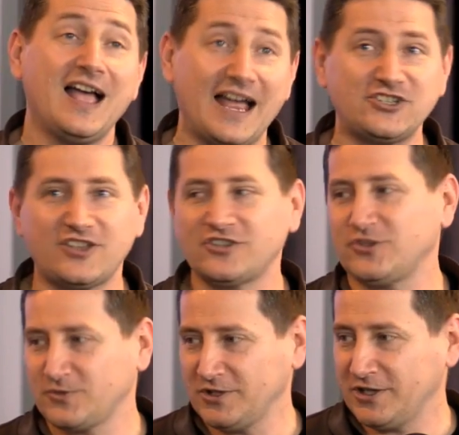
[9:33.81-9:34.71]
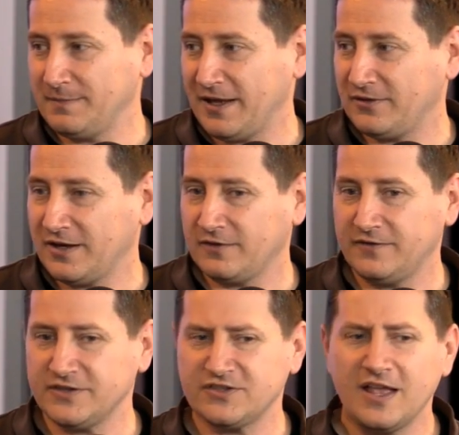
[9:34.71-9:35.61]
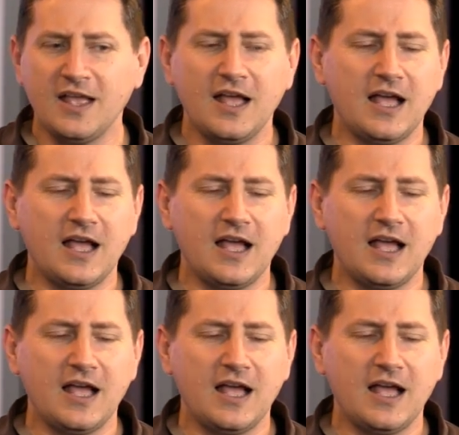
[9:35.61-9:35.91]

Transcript: I actually thought she was really good in Man with the Iron Fist.